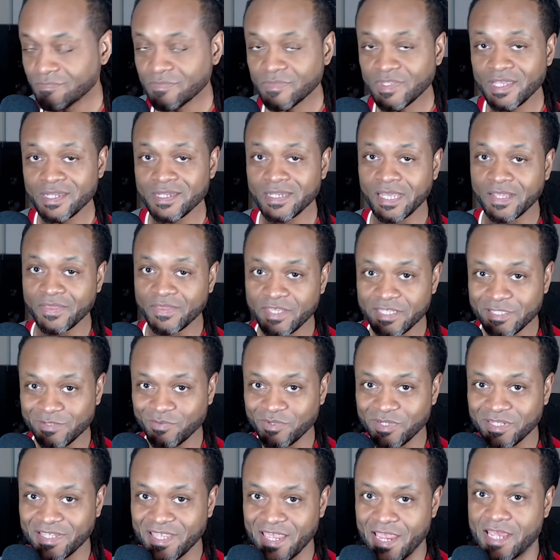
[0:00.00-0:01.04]
Now this
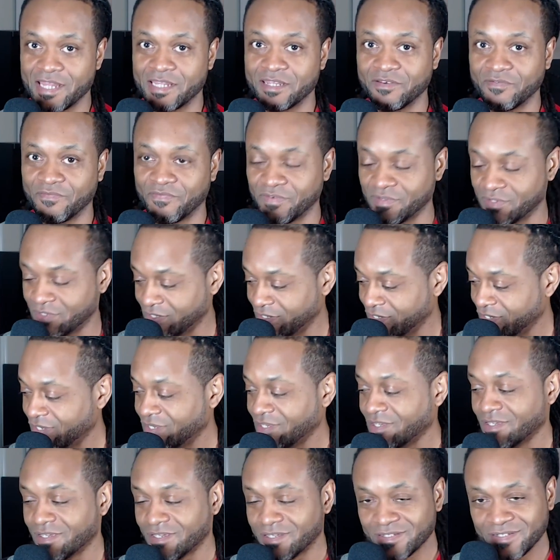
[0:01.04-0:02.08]
one kind of
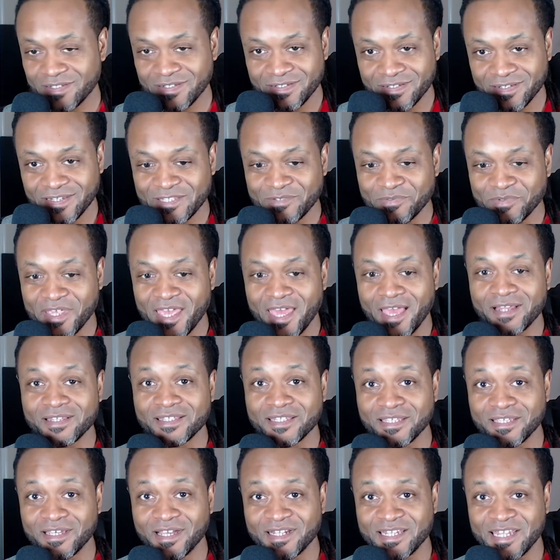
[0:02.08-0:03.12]

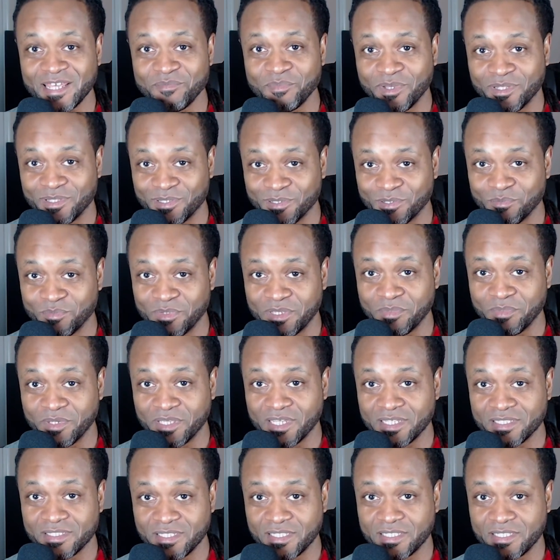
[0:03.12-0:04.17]
tugged at me a little bit,
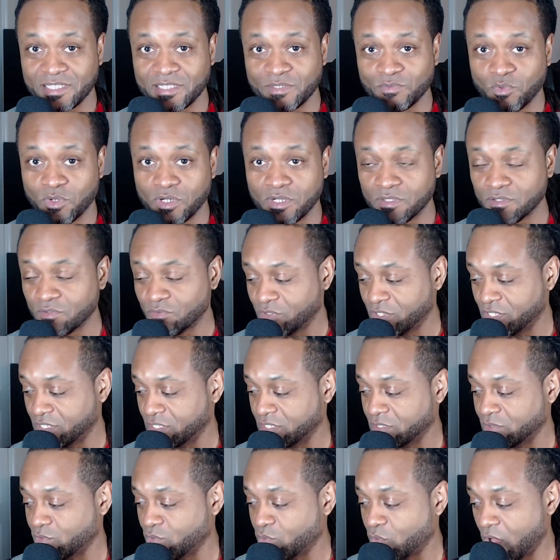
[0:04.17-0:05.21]
because this is one of the
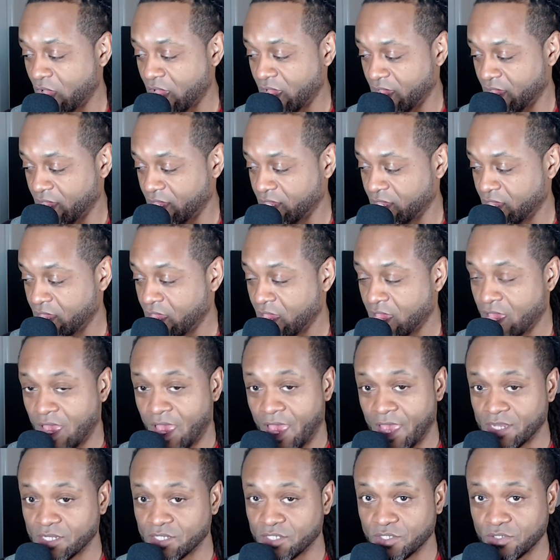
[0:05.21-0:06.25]
reasons why
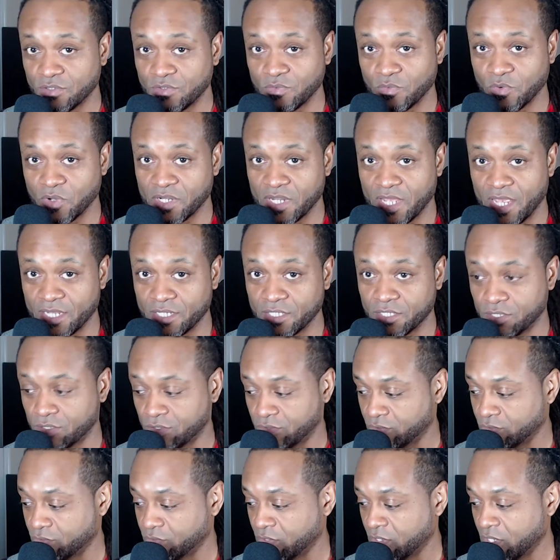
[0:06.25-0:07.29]
I do what I
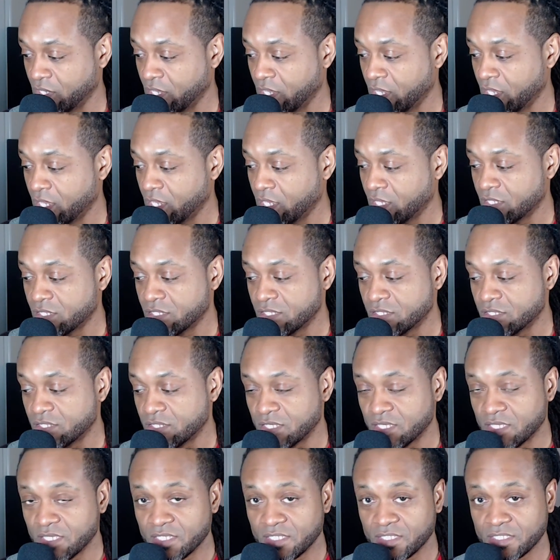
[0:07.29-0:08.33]
do.
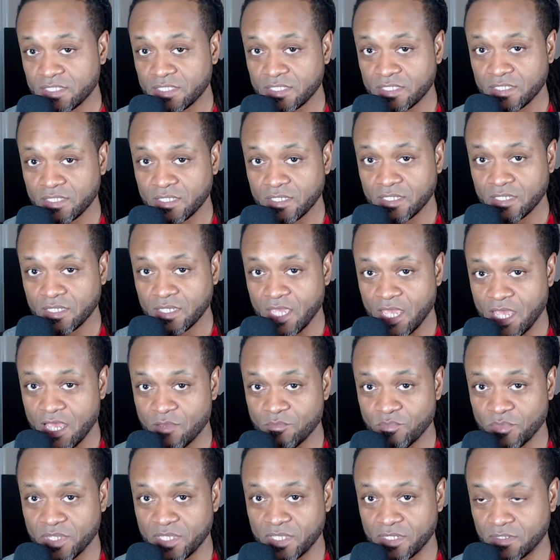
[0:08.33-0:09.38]
This
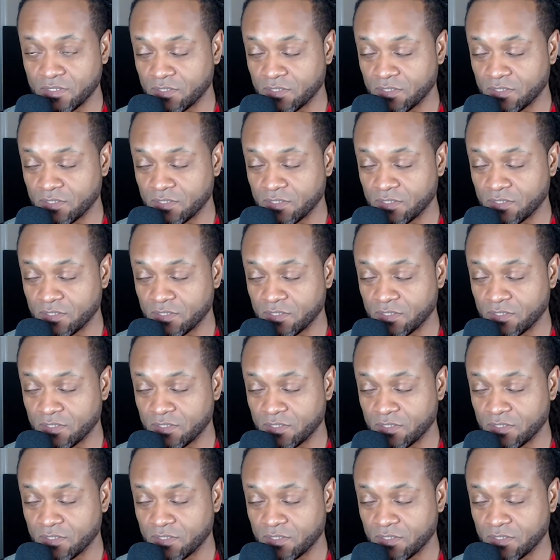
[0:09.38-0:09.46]
comment